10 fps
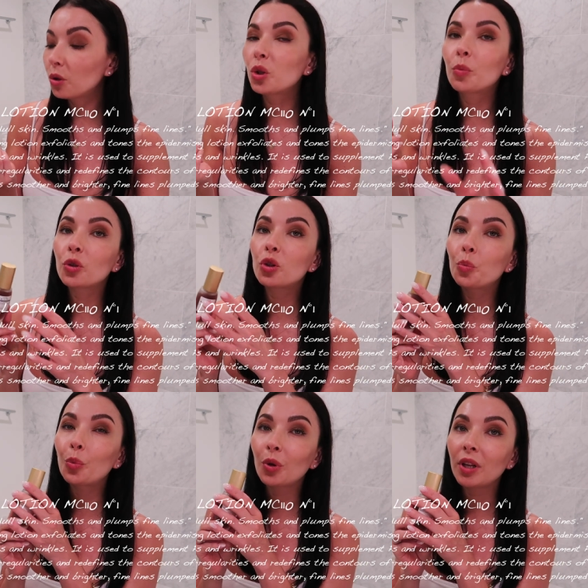supposed to
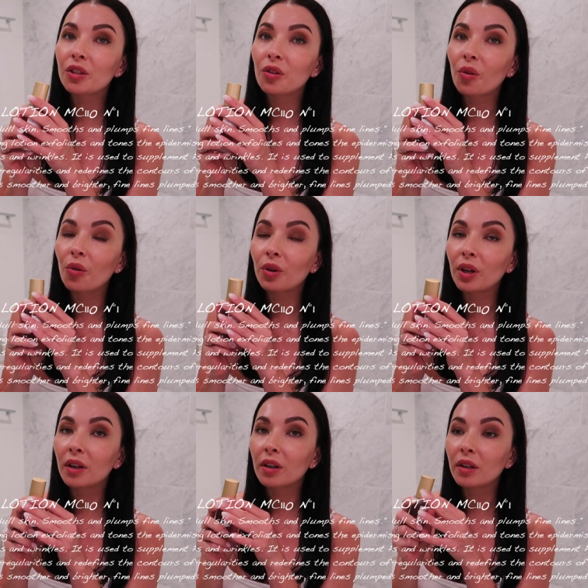put it on
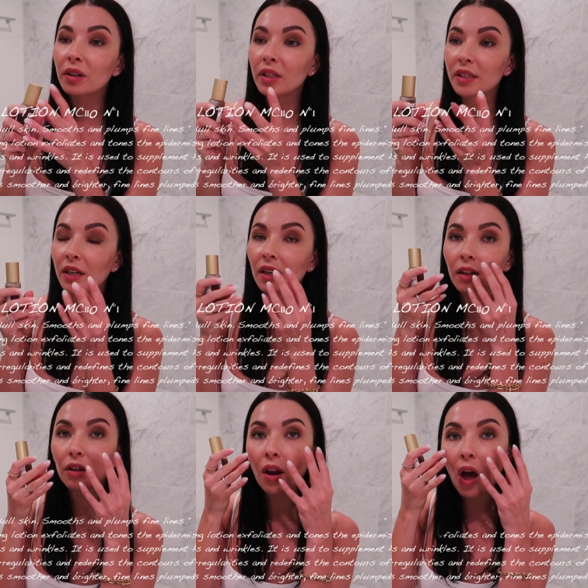uh, the
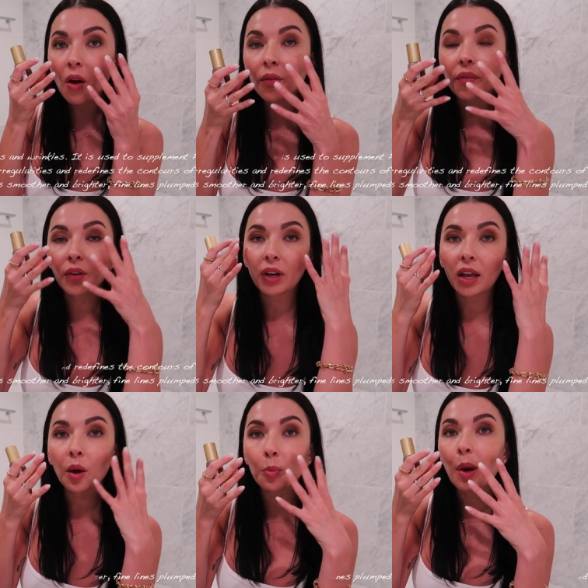little glove and
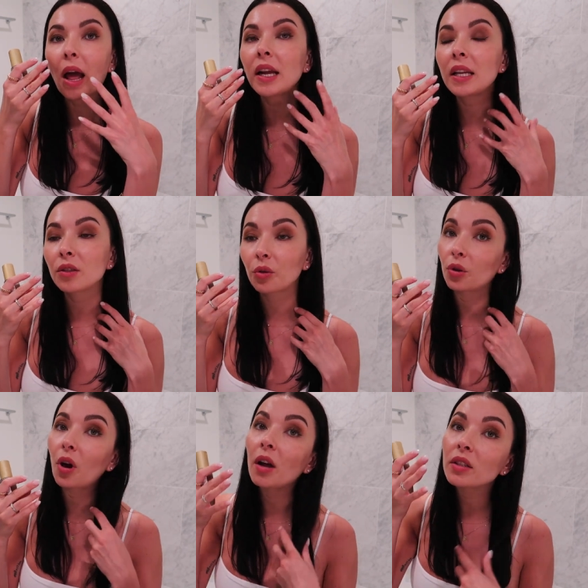like apply it
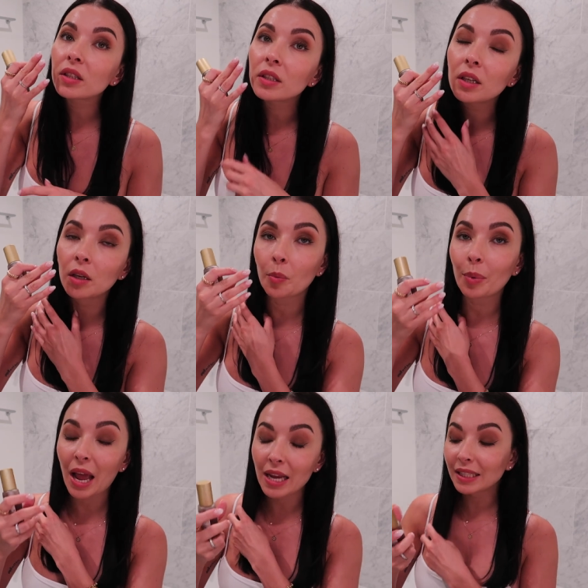or cotton and
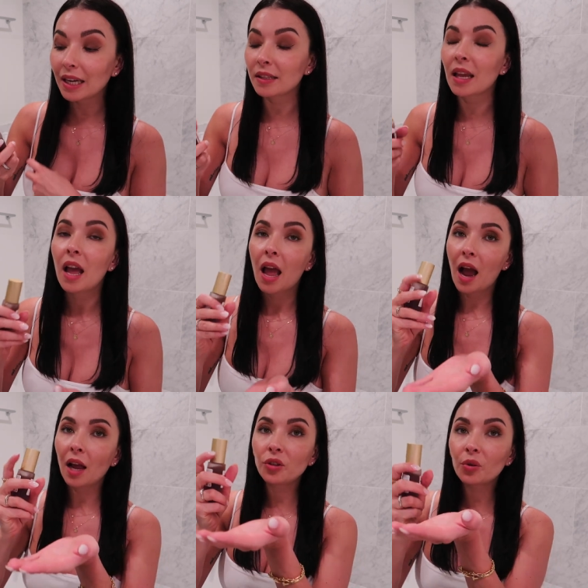apply it guys.
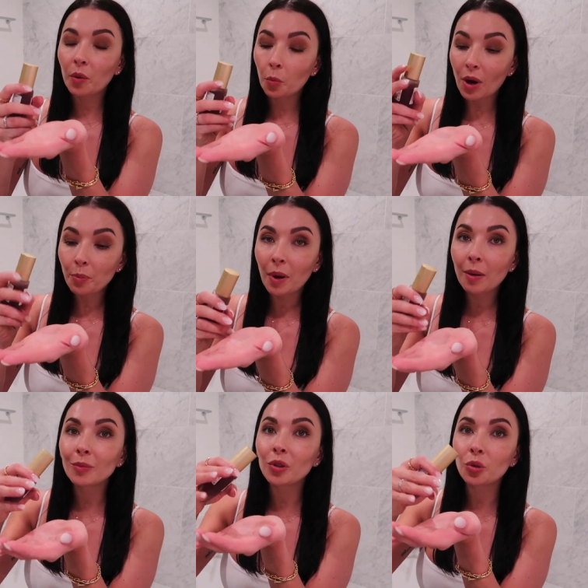I do not one
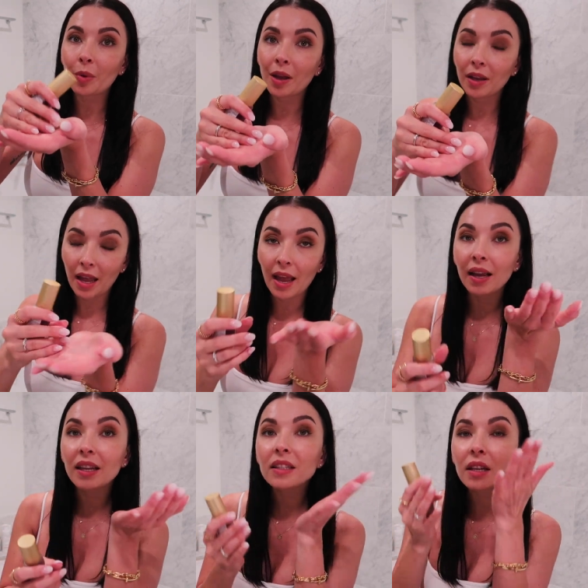pump to my
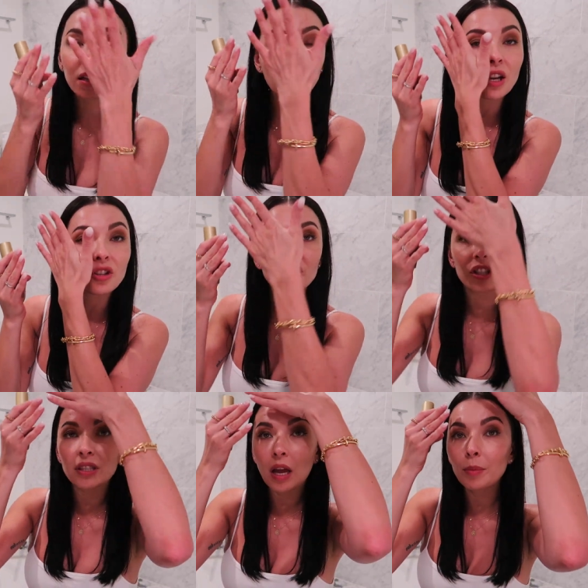hand and I
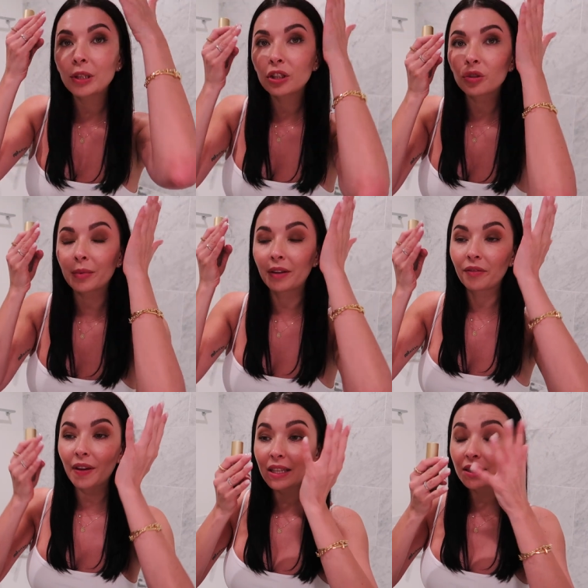just tap it to my
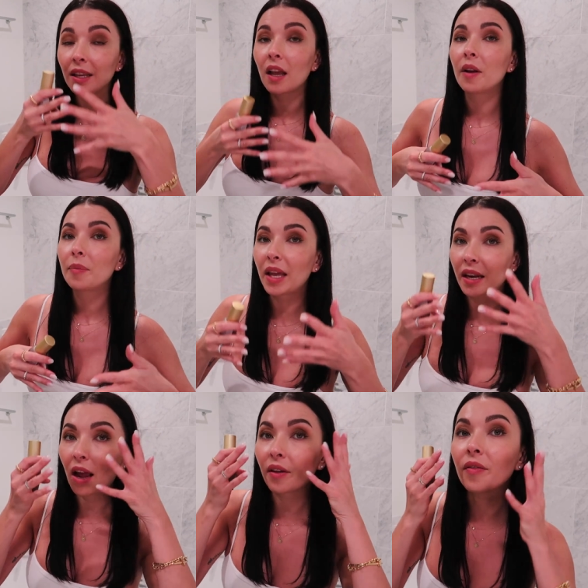face
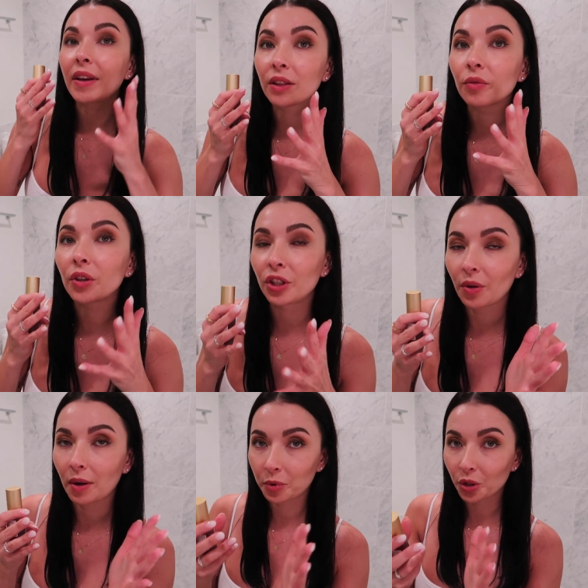and I wait for it
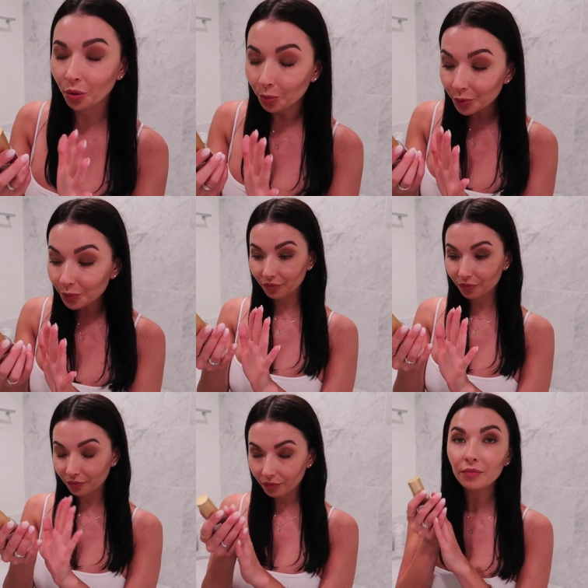to absorb.
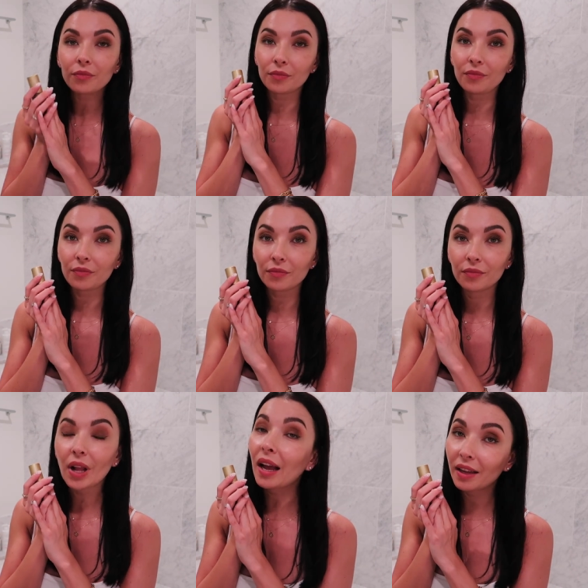
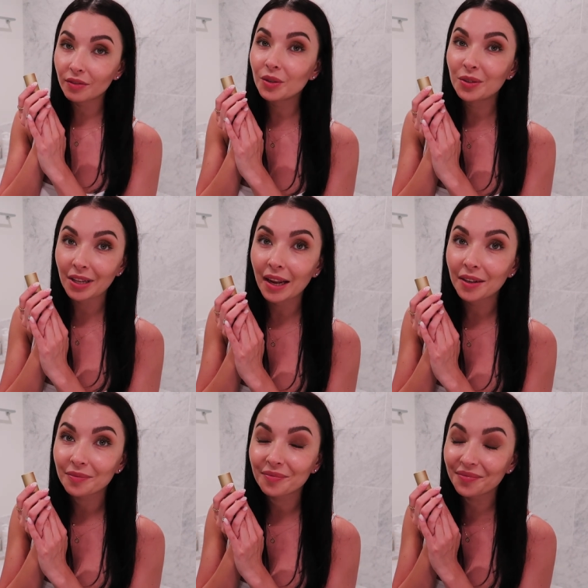I have to say,